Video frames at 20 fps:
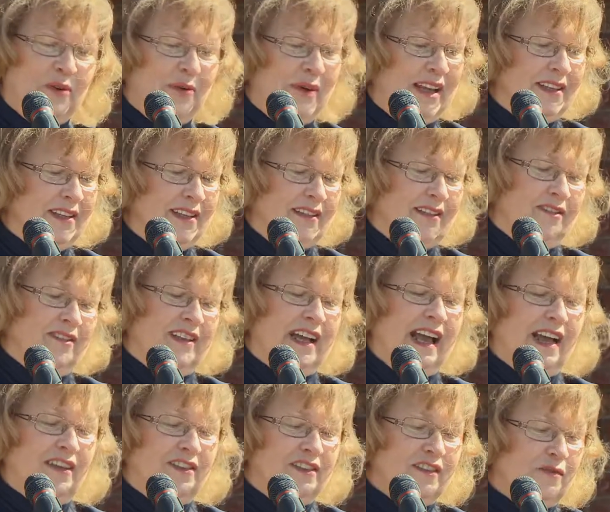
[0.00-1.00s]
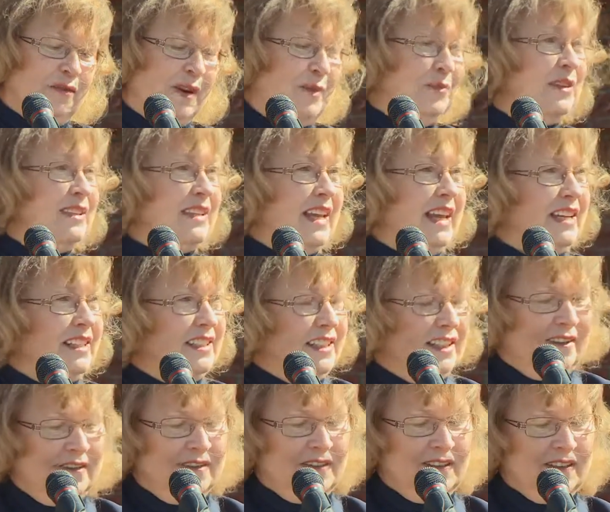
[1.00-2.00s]
quest to the House of
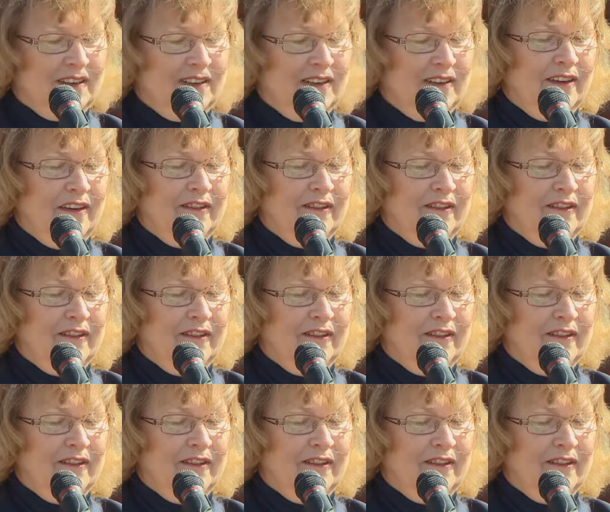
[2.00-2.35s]
Representatives